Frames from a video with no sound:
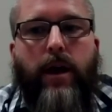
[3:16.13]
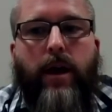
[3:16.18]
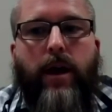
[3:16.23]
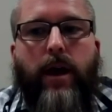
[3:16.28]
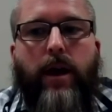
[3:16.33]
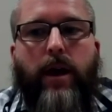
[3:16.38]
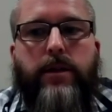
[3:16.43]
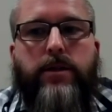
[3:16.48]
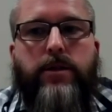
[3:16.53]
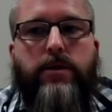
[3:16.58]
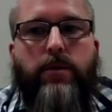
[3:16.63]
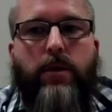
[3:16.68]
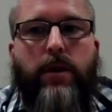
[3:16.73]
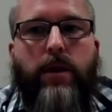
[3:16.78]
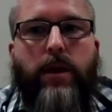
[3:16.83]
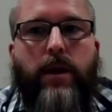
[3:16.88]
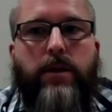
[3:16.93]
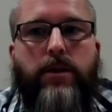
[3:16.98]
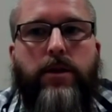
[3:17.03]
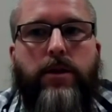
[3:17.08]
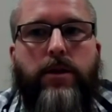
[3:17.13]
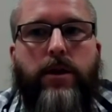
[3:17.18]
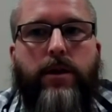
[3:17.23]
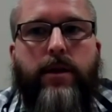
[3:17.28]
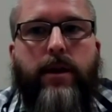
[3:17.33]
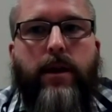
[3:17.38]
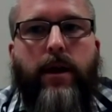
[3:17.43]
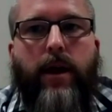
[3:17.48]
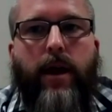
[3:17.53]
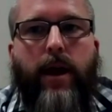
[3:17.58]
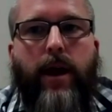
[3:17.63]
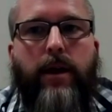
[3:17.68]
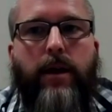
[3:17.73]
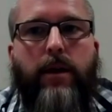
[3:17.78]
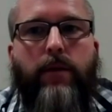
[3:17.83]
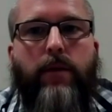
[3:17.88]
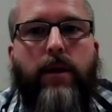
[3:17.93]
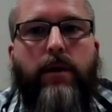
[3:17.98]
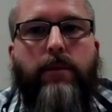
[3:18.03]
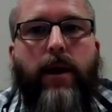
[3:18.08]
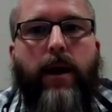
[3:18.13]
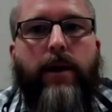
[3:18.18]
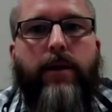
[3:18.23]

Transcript: it's really just, uh, hey, do you want to buy